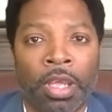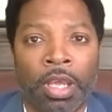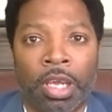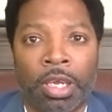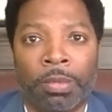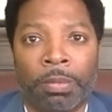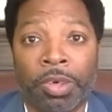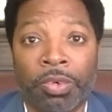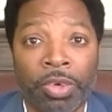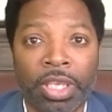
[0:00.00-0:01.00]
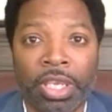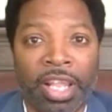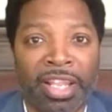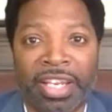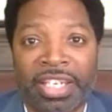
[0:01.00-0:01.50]
Um, but really,
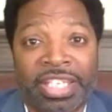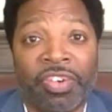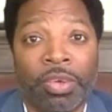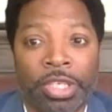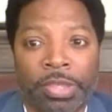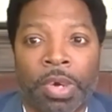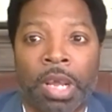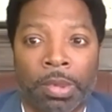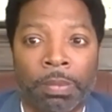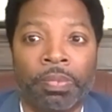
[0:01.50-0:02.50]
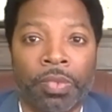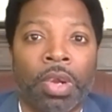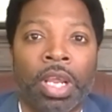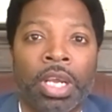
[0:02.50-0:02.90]
it's everyone's problem, right?